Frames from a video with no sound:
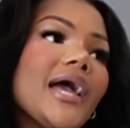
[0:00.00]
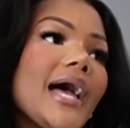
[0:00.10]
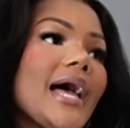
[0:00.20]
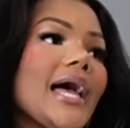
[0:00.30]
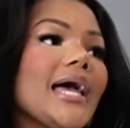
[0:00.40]

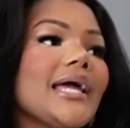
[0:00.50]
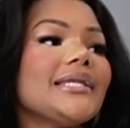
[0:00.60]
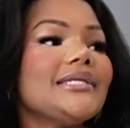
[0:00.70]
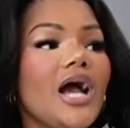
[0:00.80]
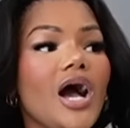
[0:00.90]

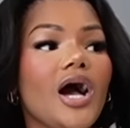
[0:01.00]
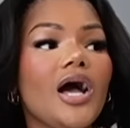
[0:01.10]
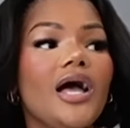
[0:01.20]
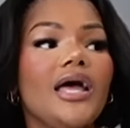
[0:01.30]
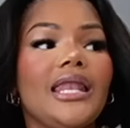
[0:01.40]
And yeah,
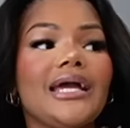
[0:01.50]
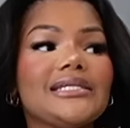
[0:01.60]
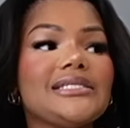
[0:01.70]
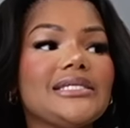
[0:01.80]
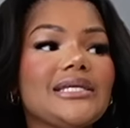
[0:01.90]
like I
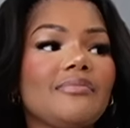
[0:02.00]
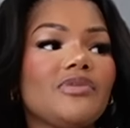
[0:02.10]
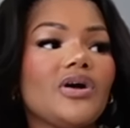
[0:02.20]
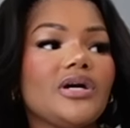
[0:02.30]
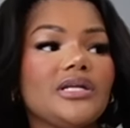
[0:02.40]
said, I'm
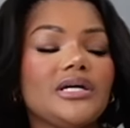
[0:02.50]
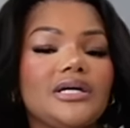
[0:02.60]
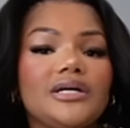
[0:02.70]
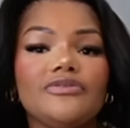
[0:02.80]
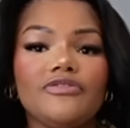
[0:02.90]
not
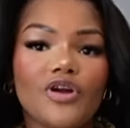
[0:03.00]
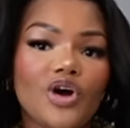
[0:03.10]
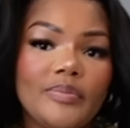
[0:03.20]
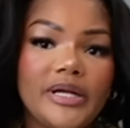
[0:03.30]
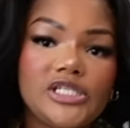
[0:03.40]
gonna
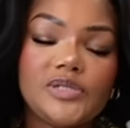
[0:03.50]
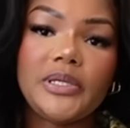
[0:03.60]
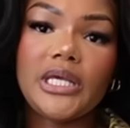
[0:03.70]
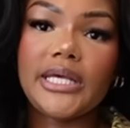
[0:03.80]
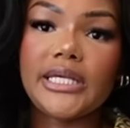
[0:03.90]
vlog much
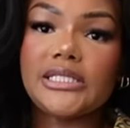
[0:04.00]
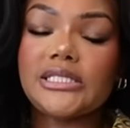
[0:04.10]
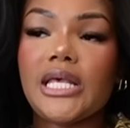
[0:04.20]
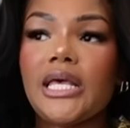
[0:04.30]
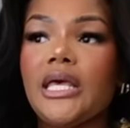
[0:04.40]
because